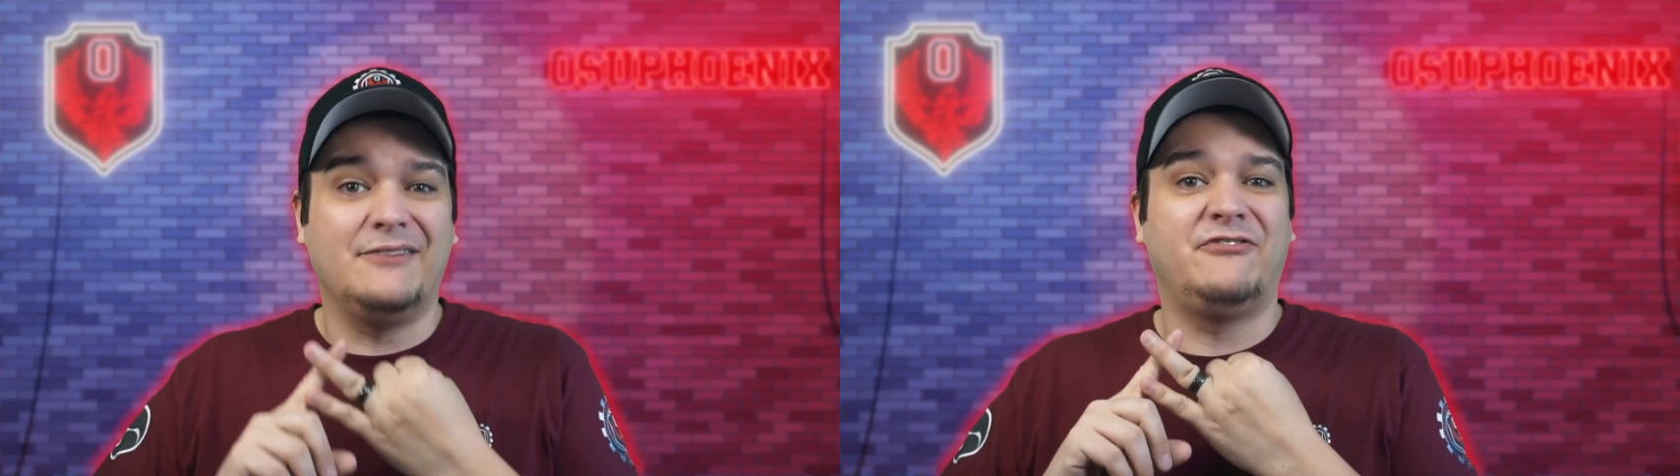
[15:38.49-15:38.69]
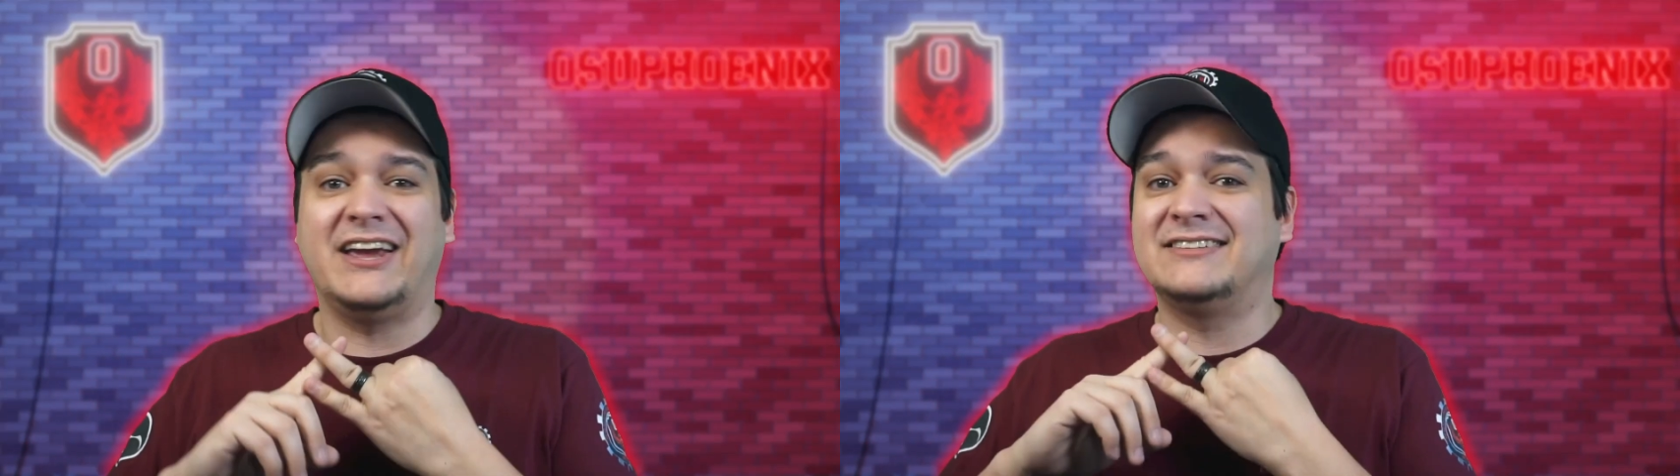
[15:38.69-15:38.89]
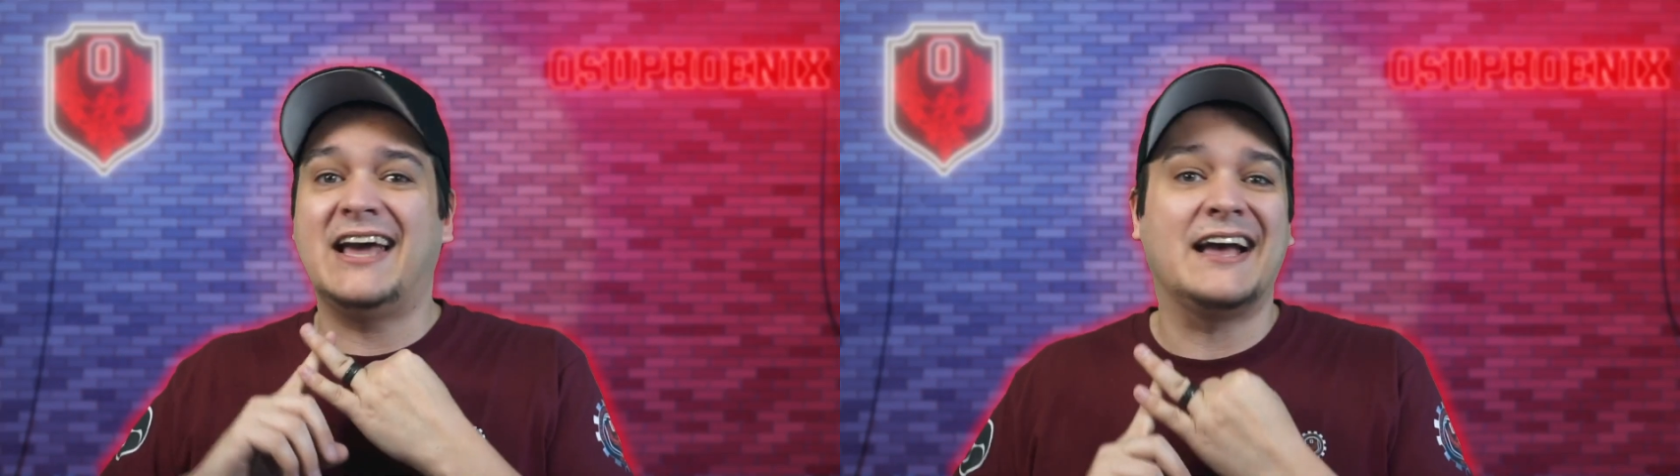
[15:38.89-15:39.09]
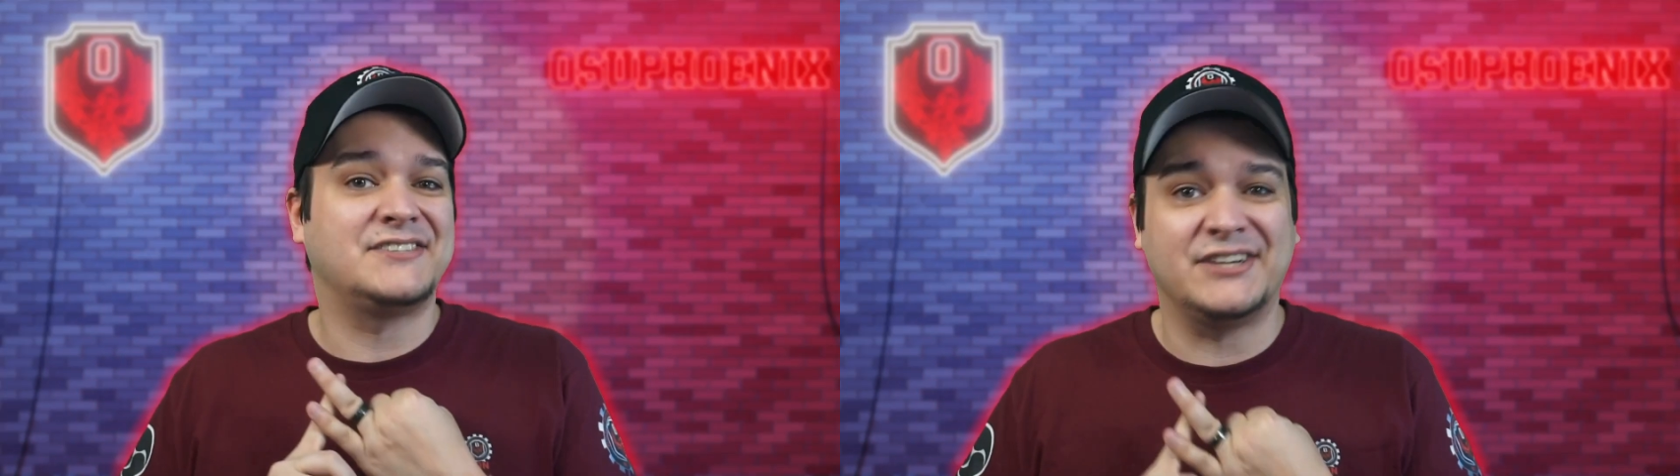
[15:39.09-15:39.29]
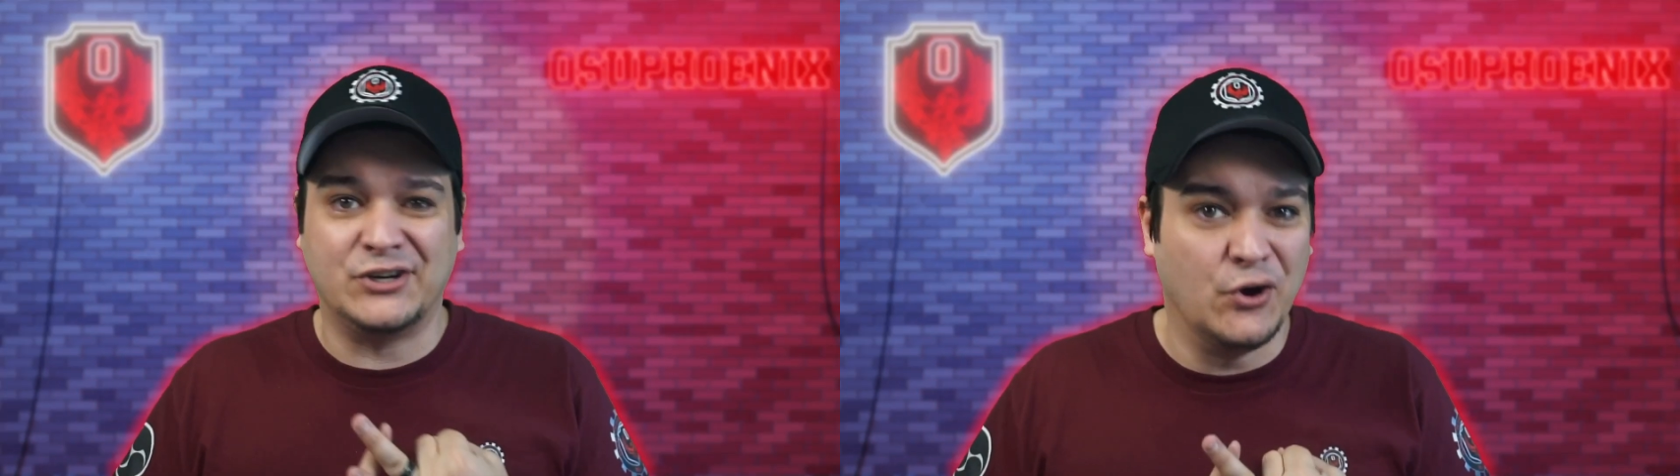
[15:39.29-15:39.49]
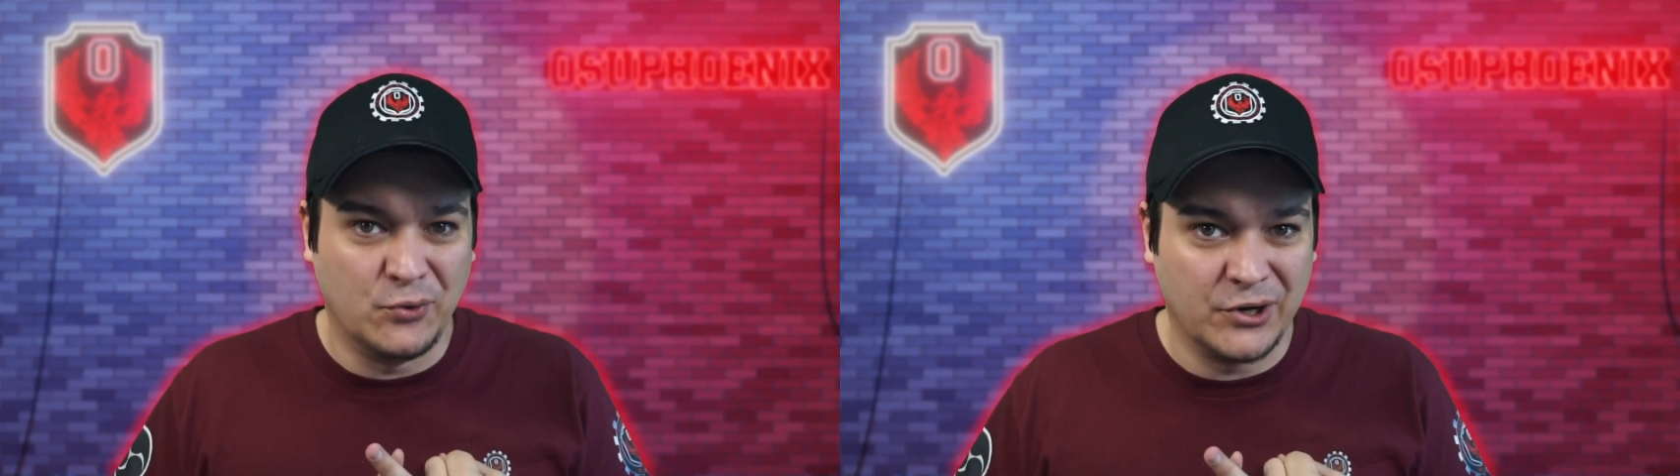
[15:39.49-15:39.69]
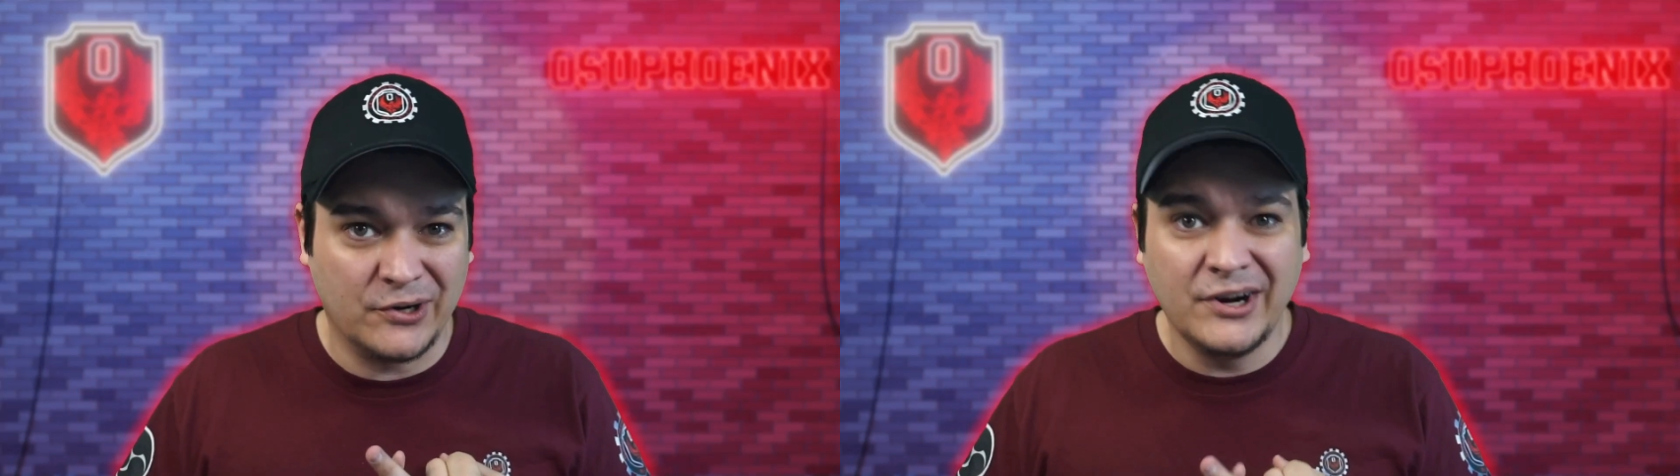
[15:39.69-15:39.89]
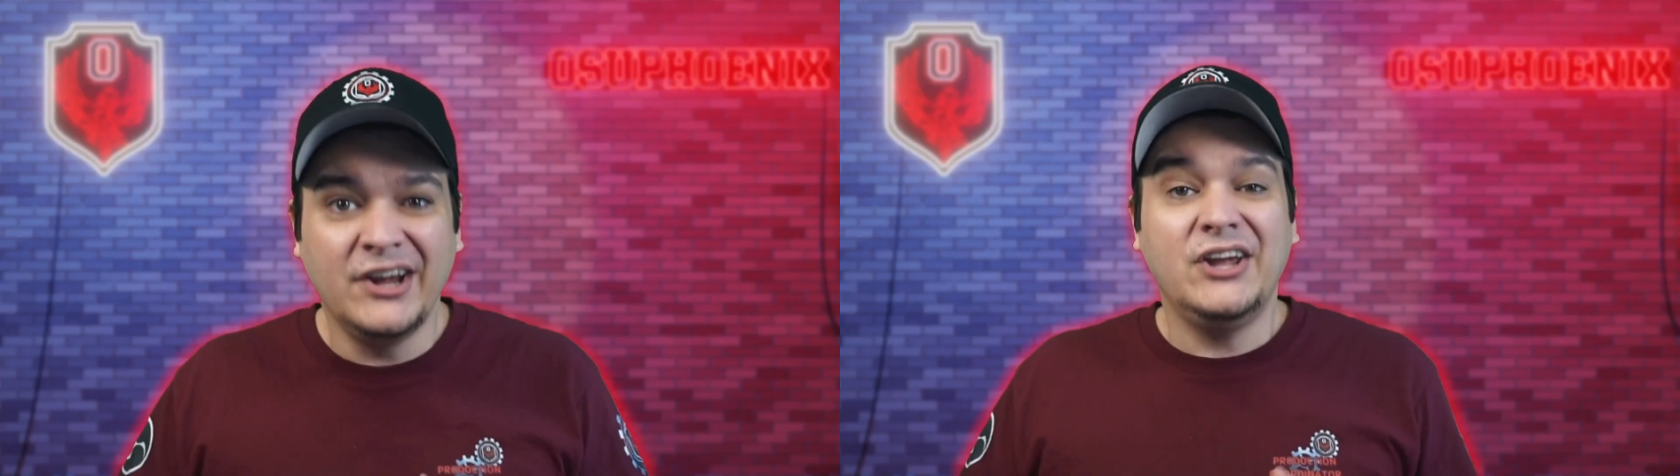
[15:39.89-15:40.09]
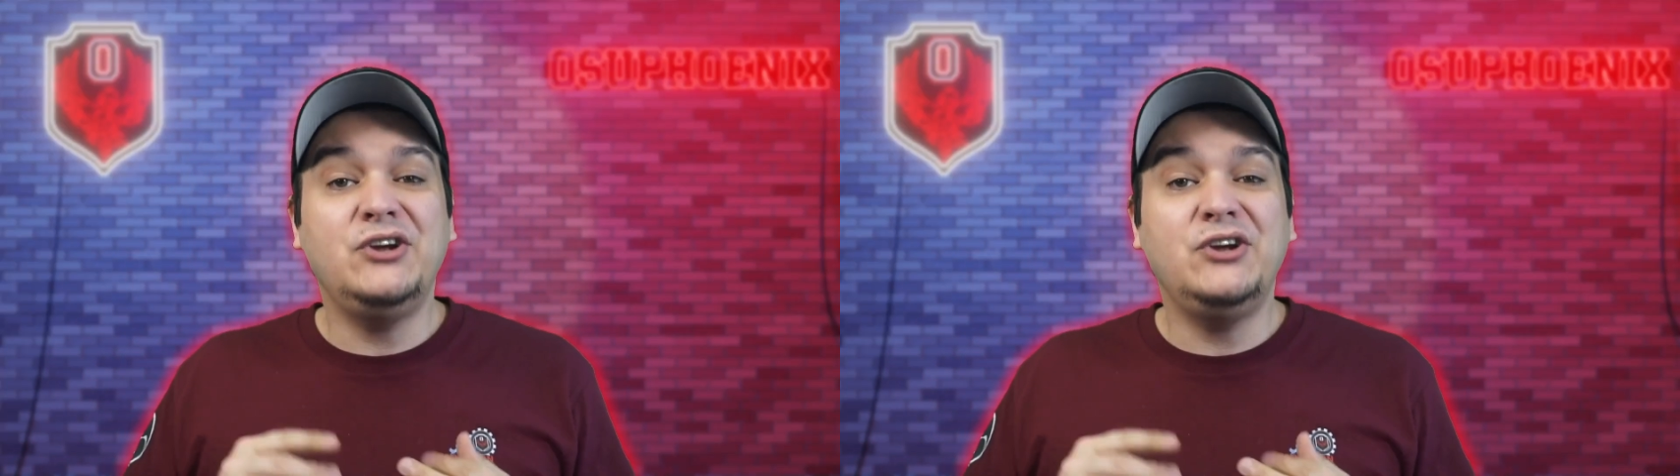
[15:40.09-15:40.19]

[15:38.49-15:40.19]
a fantastic coder.